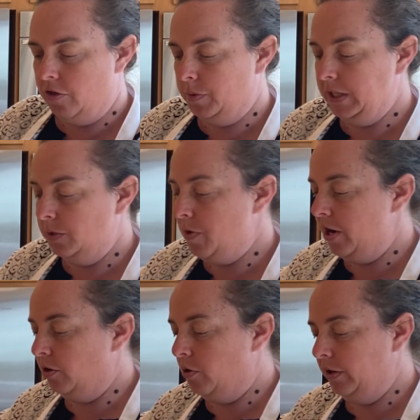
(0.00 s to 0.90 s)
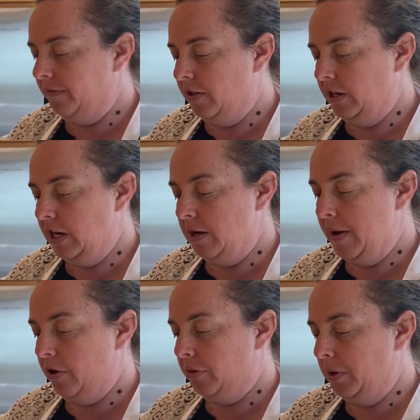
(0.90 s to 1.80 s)
the reason why you're only filling it
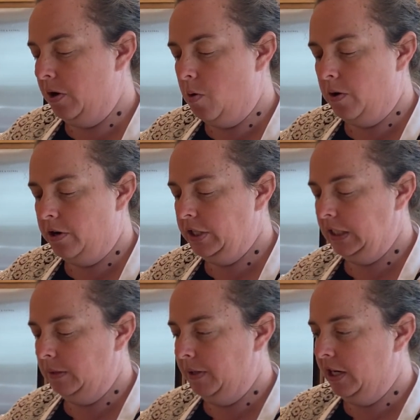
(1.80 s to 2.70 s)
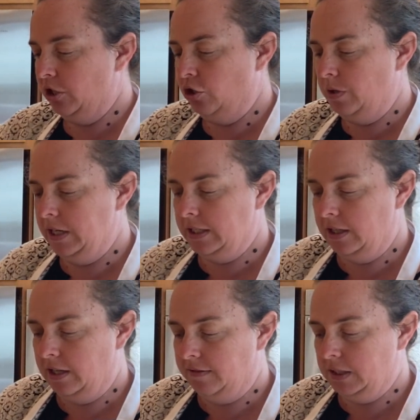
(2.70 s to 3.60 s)
about 3/4 is because you need to
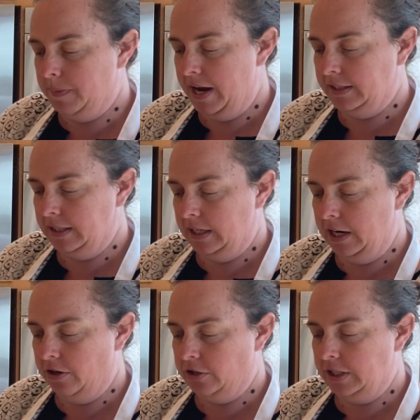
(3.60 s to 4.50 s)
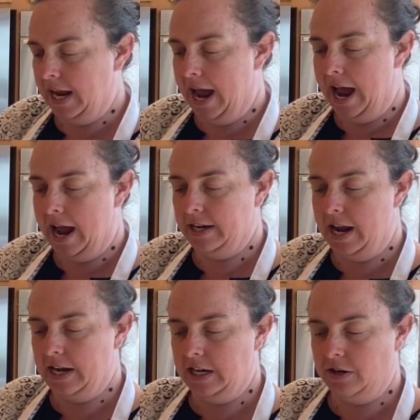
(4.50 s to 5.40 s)
leave space in here to add
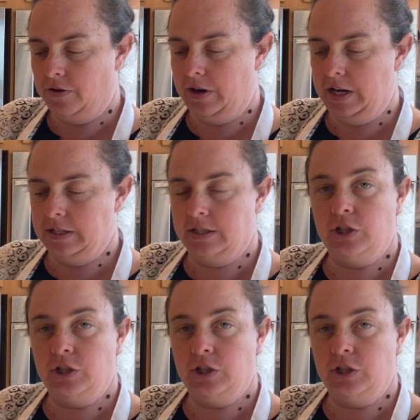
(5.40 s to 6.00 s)
any ingredients